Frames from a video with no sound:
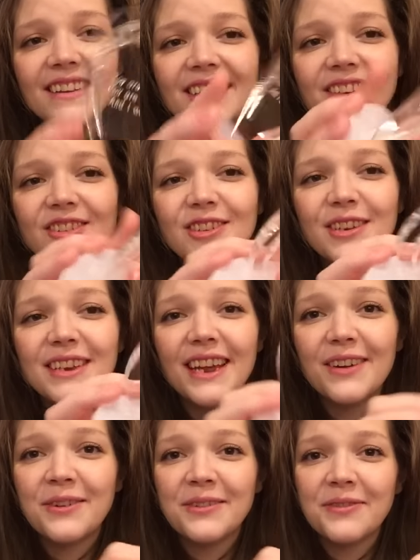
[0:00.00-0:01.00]
You should
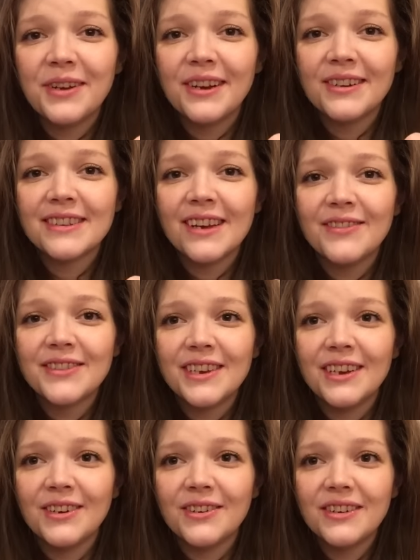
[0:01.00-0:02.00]
get one for yourself,
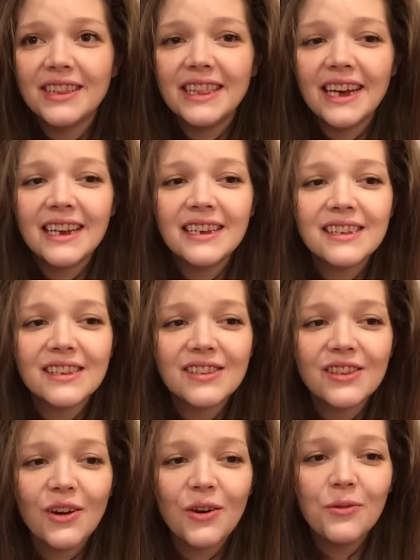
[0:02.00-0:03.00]
too. That is
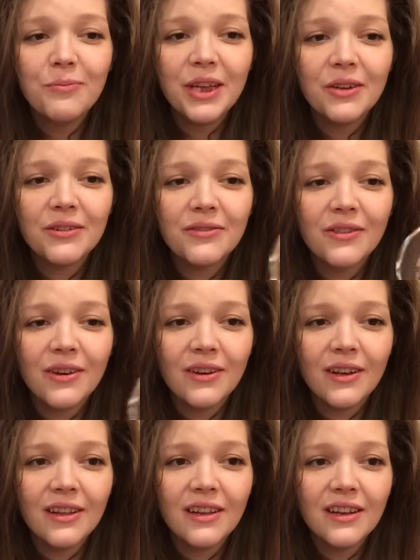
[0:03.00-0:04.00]
so
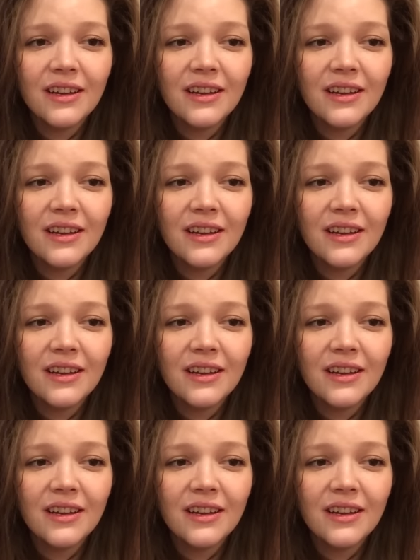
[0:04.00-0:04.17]
beautiful.